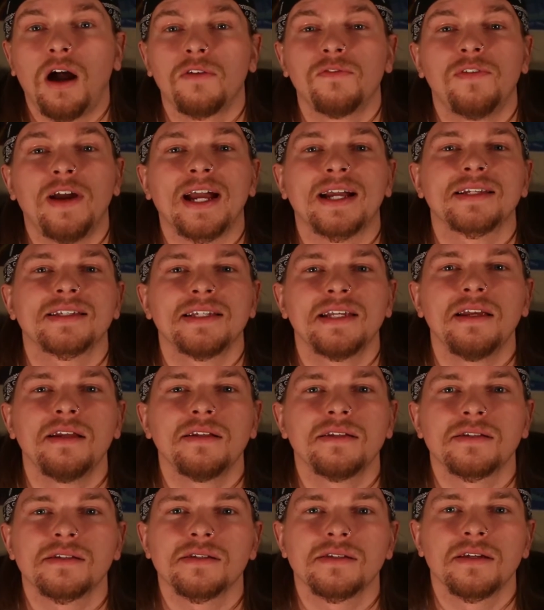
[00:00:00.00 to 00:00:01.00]
on
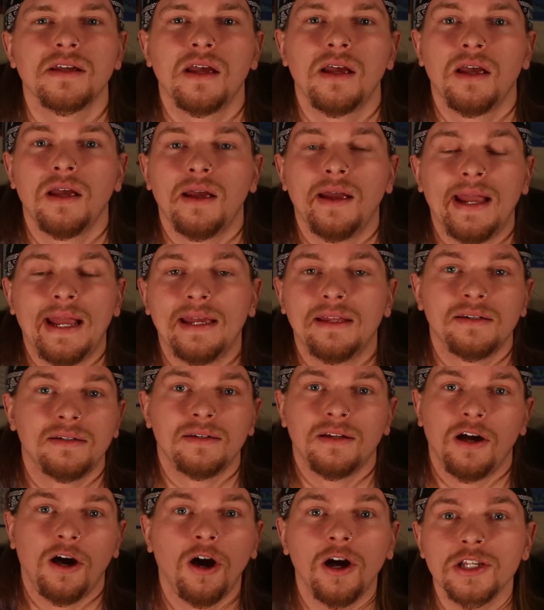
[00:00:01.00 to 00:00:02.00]
vaccines, an
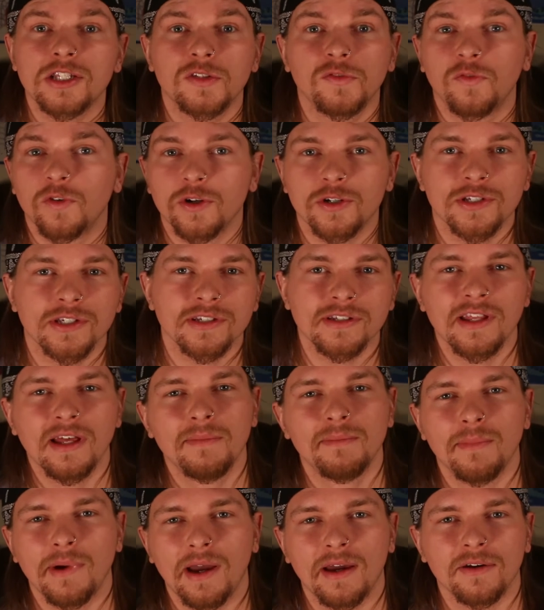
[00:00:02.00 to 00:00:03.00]
us versus
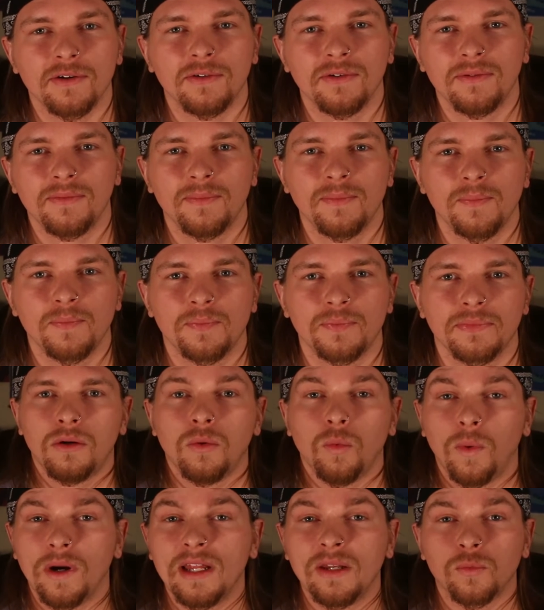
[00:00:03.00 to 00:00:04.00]
them battle.
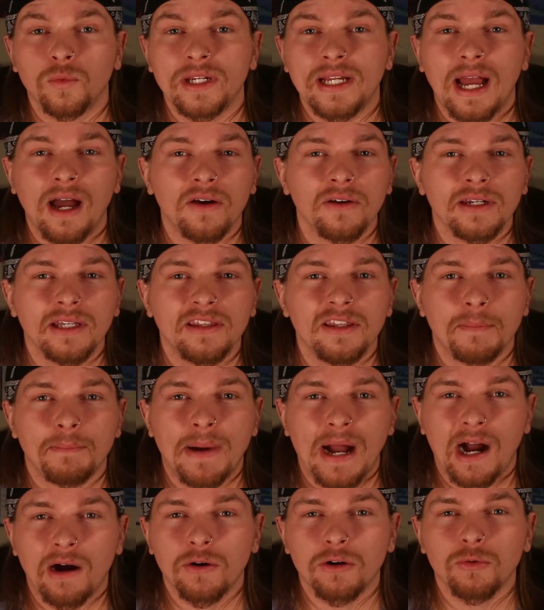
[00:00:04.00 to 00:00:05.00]
When in reality, the
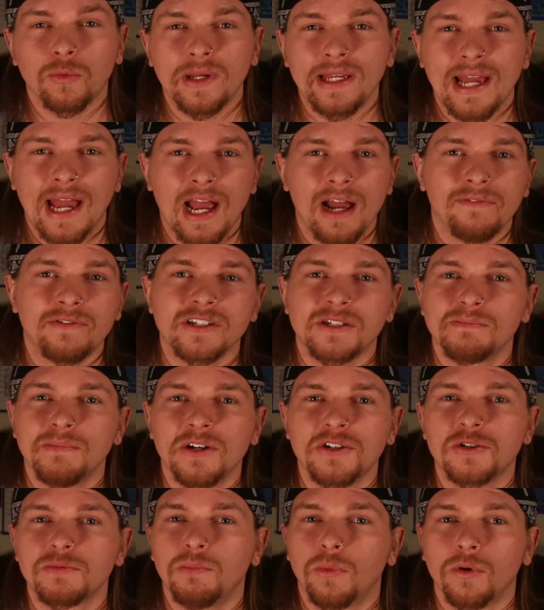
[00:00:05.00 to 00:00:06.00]
power we have is
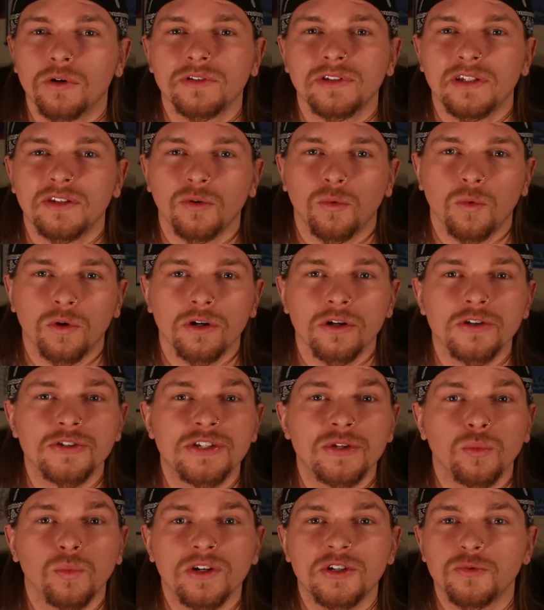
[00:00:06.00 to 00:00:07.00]
much more than the words
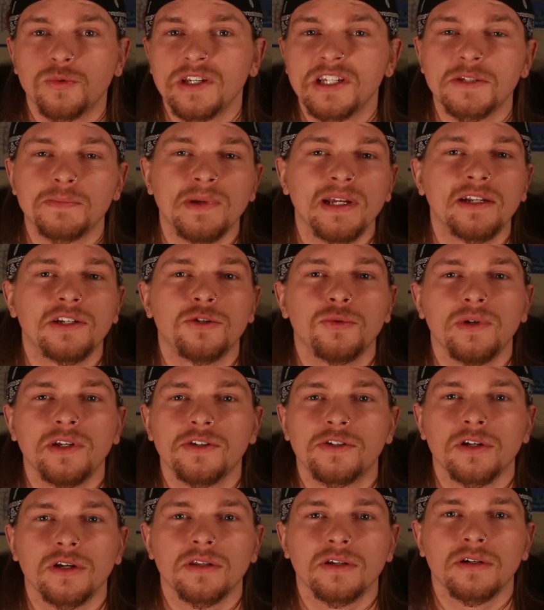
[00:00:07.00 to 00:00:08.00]
in which we speak to
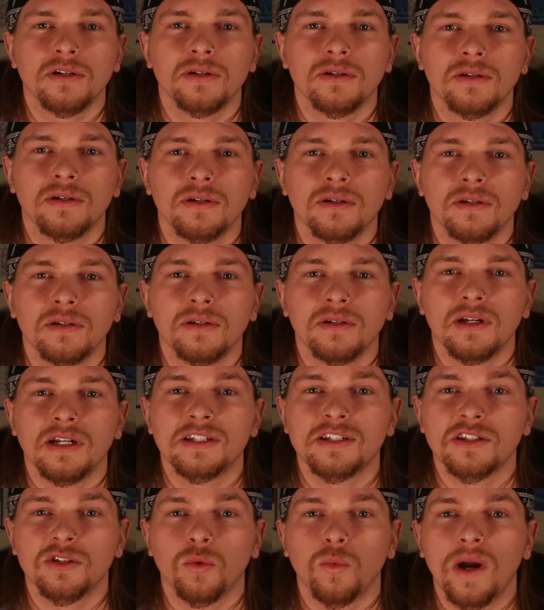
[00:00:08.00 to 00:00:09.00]
each other.
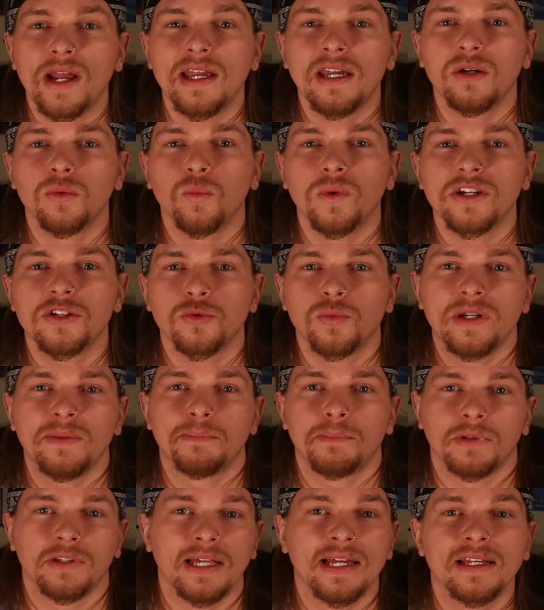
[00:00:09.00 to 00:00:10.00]
It's the way in which we
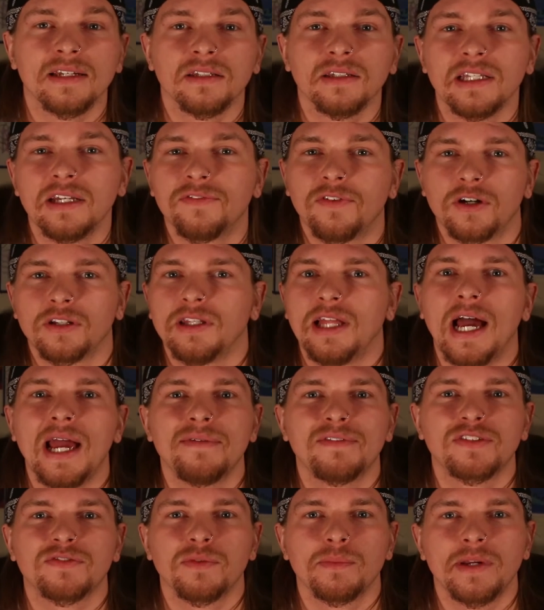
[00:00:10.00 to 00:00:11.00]
plan to live our
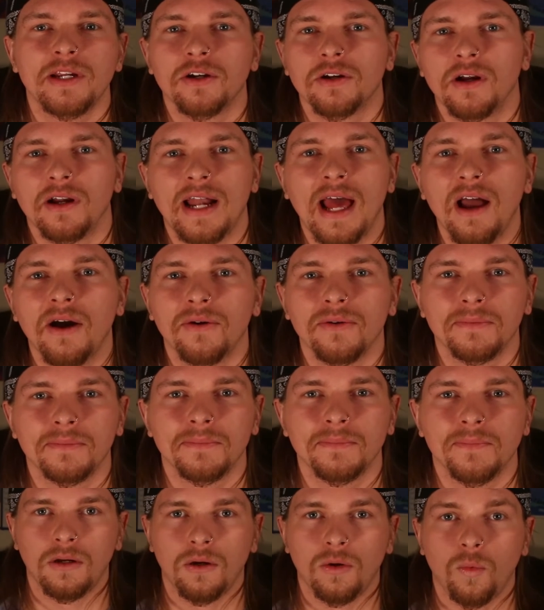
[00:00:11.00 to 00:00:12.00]
lives from here on out.
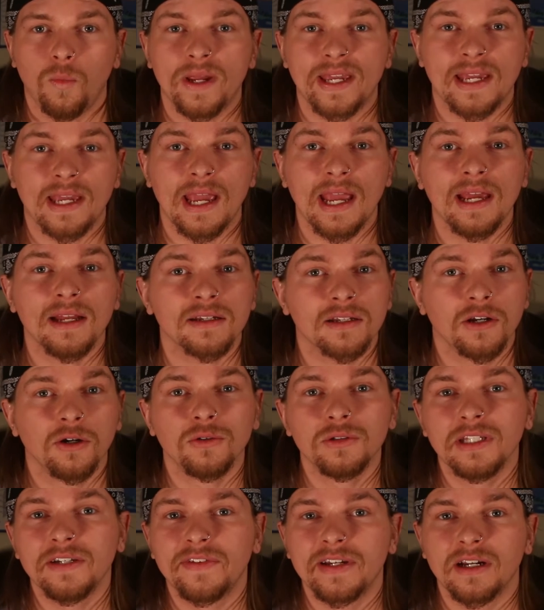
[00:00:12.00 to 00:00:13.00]
We can't go
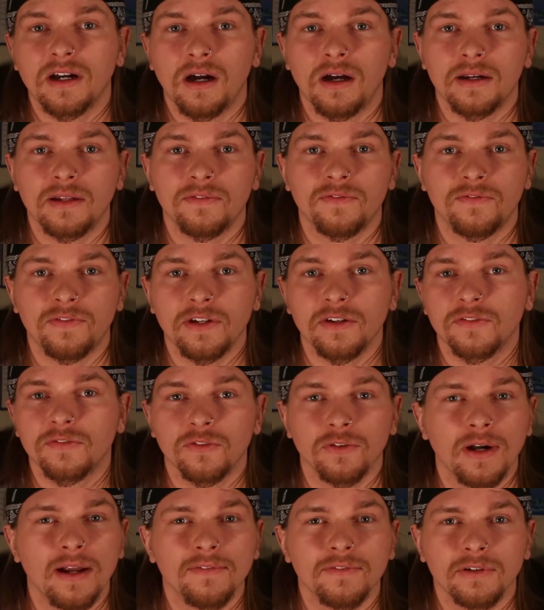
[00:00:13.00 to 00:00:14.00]
living on in fear
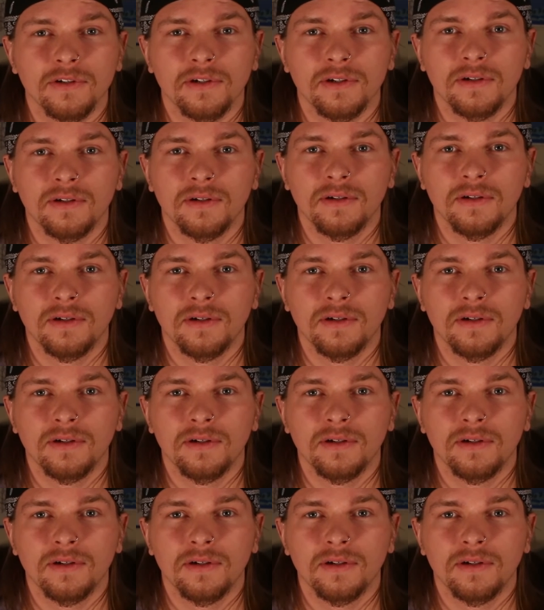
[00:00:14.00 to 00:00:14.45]
forever,